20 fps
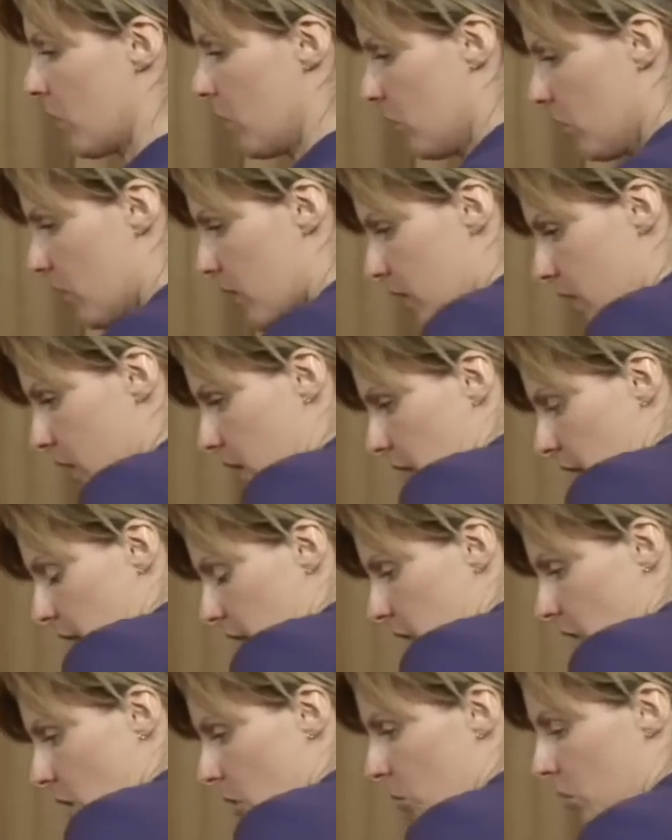You certainly
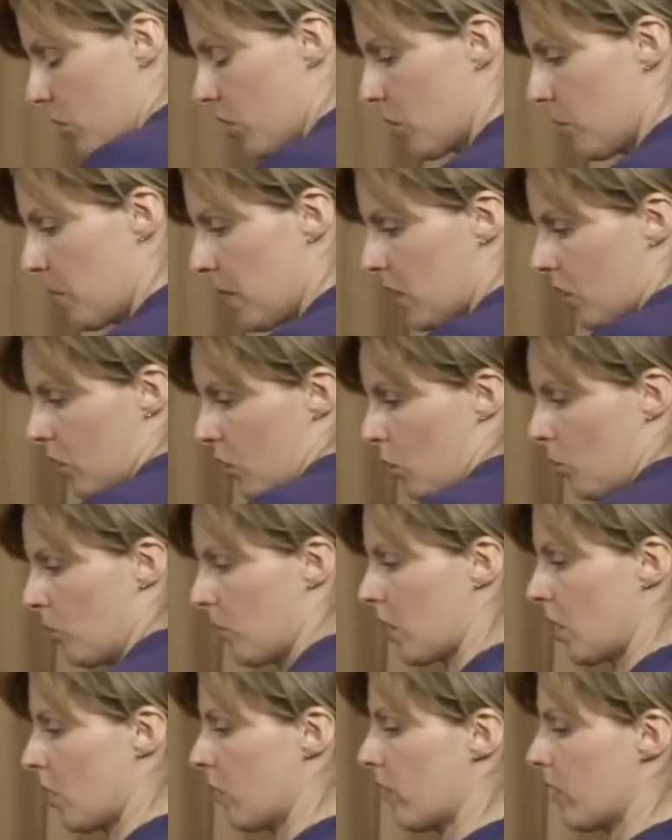don't want to be
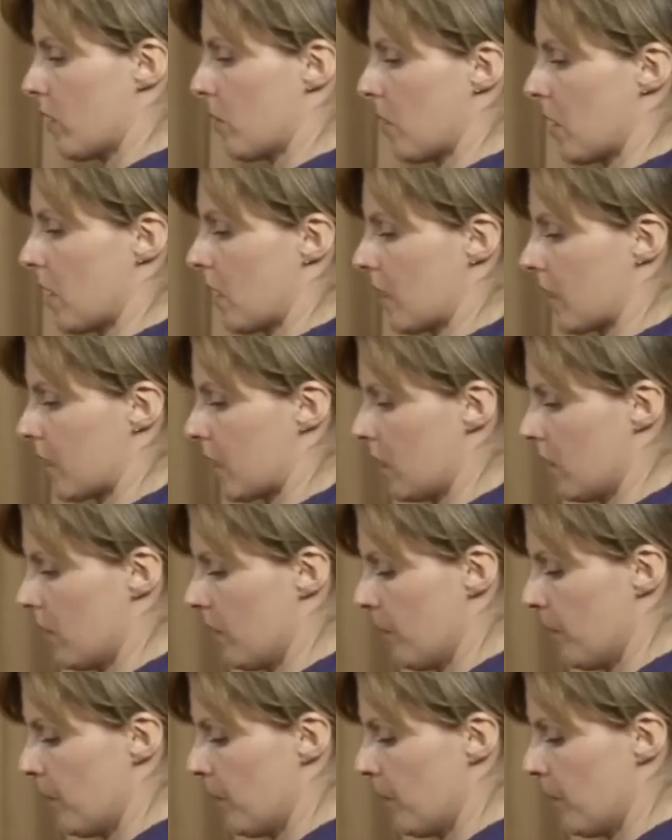stooped over the person.